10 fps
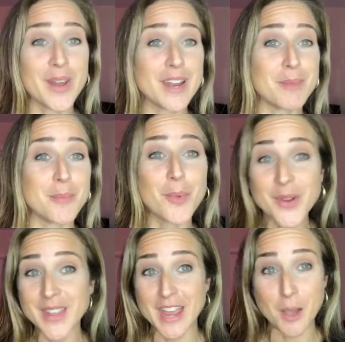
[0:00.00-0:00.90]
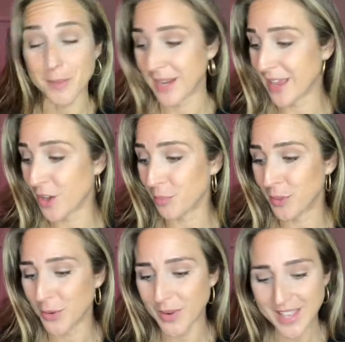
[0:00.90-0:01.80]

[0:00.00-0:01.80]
I'd be more than happy to help you.